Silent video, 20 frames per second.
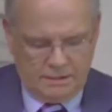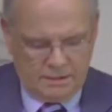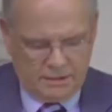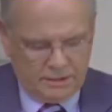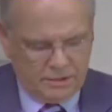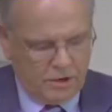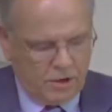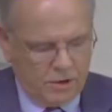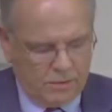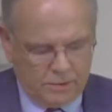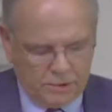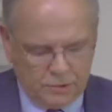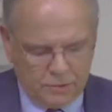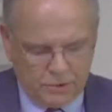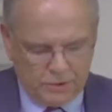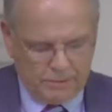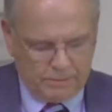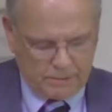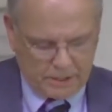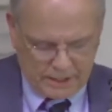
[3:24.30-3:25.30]
song was
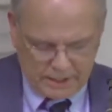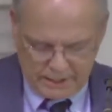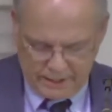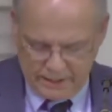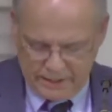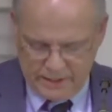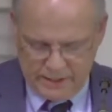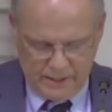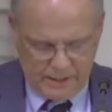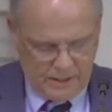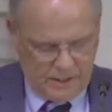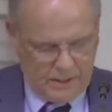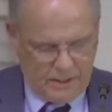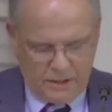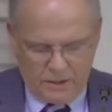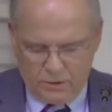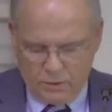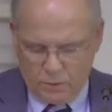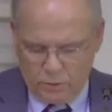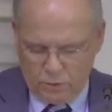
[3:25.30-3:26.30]
written by
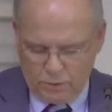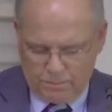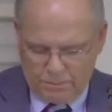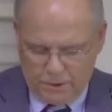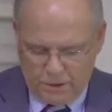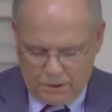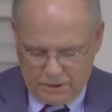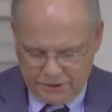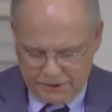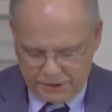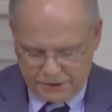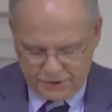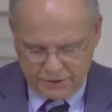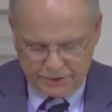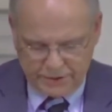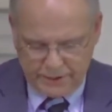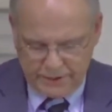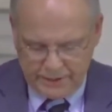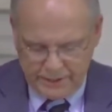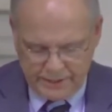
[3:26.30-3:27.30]
Noel Paul
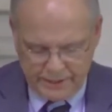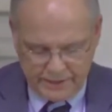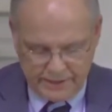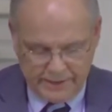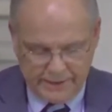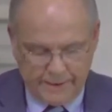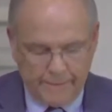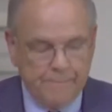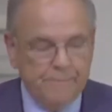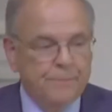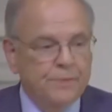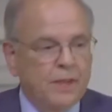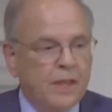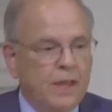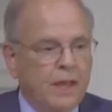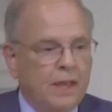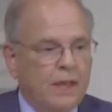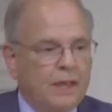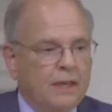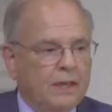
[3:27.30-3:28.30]
Stuckey,
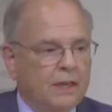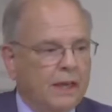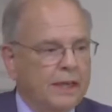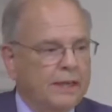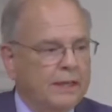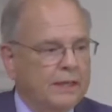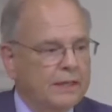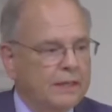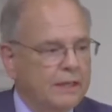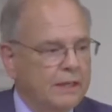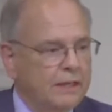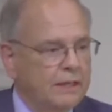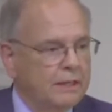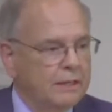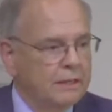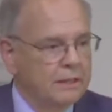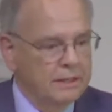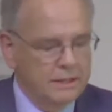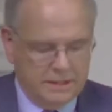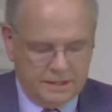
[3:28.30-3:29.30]

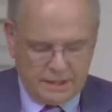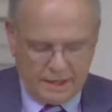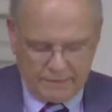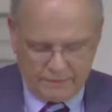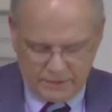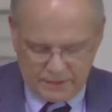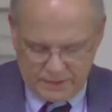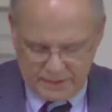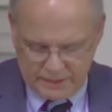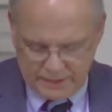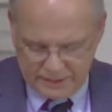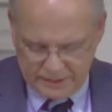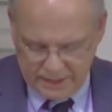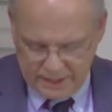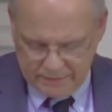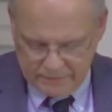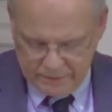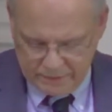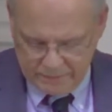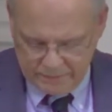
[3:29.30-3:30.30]

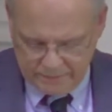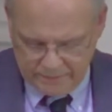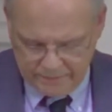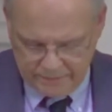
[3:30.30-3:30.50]
1977.